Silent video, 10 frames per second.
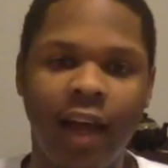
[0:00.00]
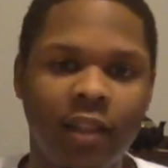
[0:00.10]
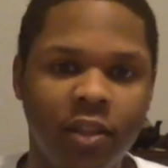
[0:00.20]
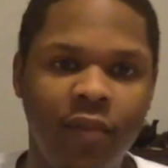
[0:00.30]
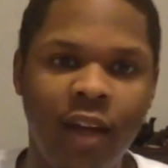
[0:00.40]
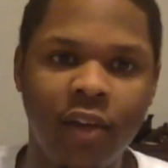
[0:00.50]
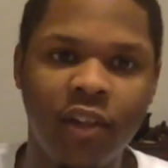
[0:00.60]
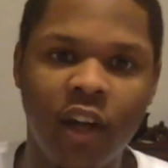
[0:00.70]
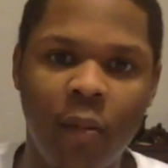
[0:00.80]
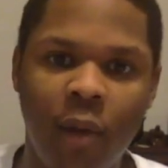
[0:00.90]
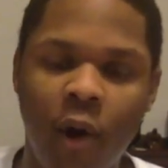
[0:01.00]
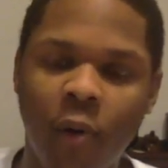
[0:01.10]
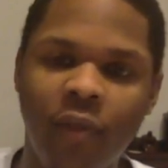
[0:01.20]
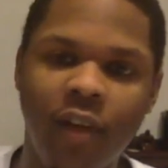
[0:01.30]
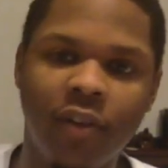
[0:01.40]
Like this video. Check out my
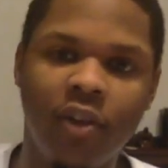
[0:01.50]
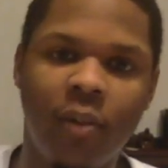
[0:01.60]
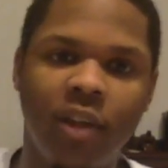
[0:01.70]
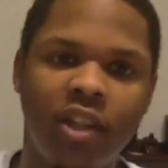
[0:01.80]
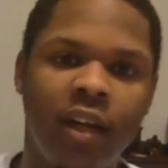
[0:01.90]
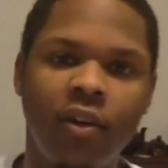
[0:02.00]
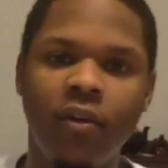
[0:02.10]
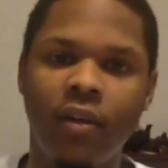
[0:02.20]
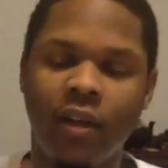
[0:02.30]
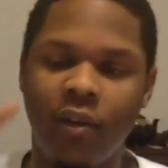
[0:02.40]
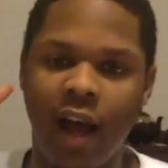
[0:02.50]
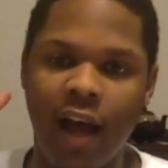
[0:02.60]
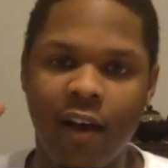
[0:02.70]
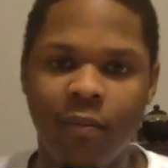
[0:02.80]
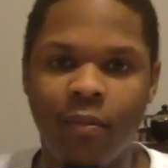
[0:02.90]
older videos on my channel. I
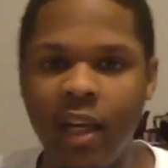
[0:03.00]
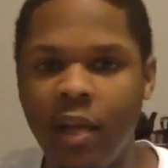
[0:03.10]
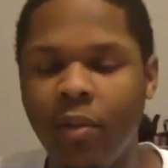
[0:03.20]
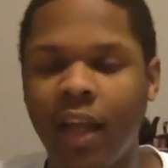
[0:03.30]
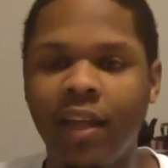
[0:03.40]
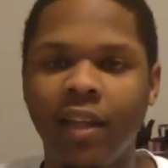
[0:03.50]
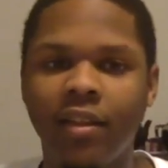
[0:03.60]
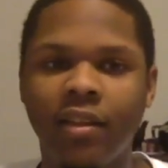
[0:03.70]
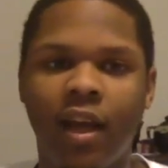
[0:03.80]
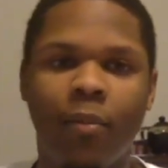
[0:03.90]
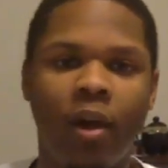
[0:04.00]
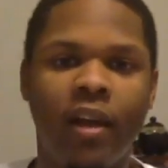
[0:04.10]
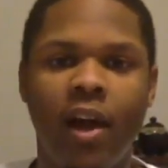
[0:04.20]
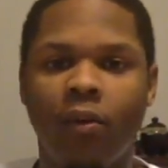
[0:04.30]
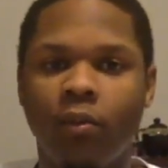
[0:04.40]
have many playlists. I
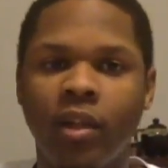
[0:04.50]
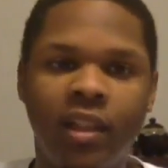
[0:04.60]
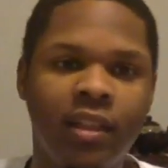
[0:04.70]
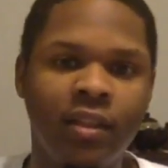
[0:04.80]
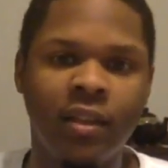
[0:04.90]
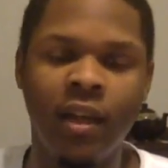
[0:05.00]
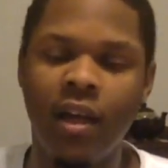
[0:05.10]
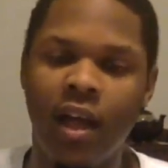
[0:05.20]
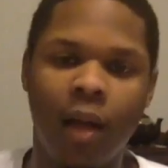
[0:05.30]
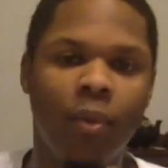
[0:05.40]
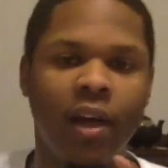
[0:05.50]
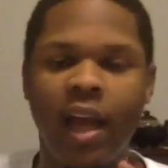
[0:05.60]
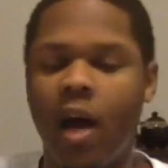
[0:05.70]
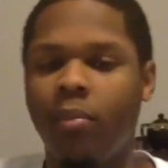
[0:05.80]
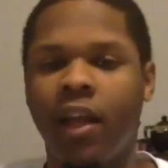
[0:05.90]
break down rookies. I break
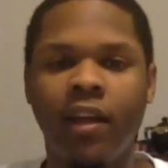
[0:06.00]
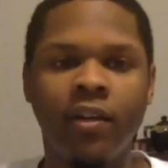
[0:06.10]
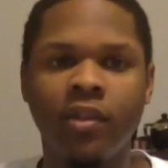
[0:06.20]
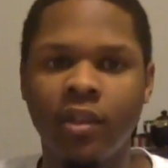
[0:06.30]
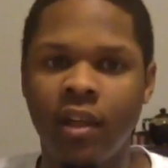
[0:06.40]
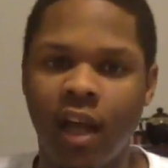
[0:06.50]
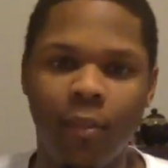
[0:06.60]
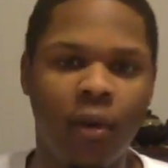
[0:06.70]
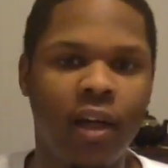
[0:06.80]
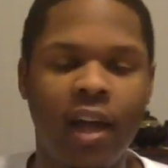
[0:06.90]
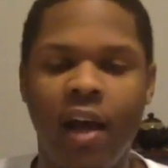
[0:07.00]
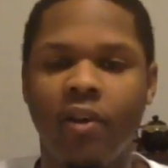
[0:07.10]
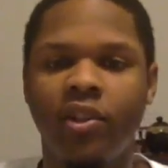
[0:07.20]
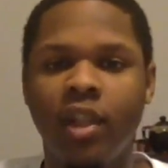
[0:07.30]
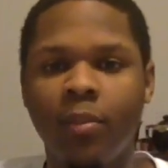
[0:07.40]
down players. I break
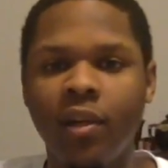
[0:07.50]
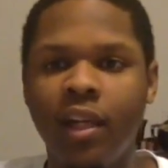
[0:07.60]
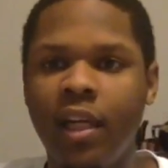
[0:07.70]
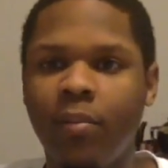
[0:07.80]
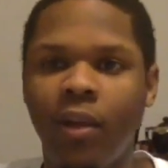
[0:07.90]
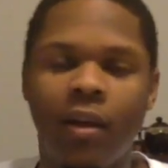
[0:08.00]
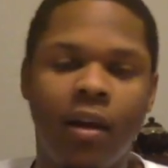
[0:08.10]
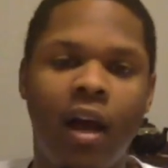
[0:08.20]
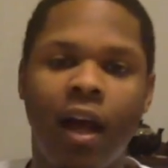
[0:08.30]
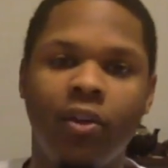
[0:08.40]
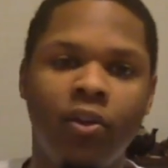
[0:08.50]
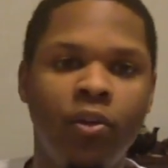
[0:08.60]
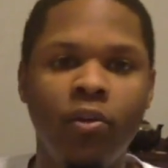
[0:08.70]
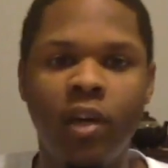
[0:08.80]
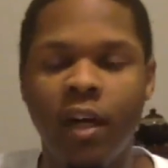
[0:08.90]
down summer league. I
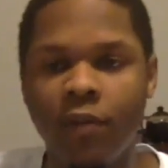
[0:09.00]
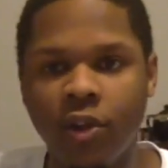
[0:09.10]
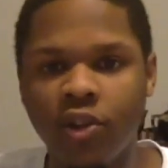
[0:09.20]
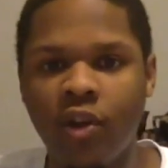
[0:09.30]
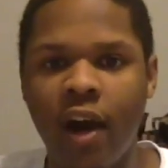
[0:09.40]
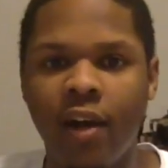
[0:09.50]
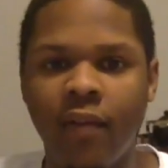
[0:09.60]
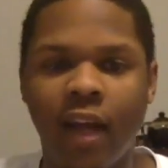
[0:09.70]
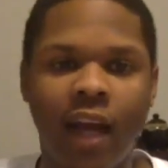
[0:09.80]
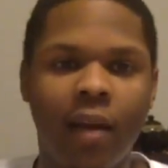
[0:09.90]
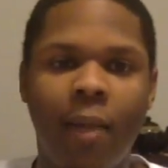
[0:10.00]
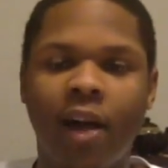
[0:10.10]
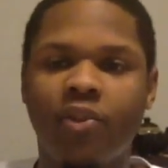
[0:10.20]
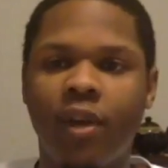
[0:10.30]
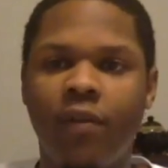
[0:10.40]
do cover the draft, and I got a
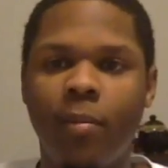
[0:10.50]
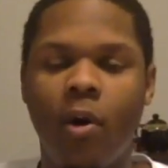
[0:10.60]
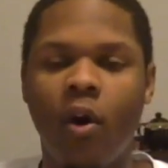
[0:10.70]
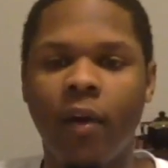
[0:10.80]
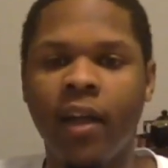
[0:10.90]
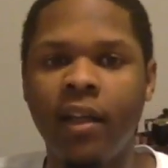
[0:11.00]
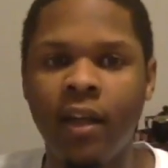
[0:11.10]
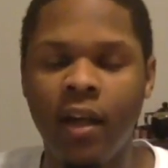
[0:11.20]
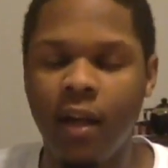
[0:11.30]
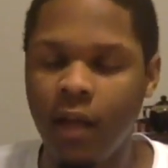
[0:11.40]
mock draft up already.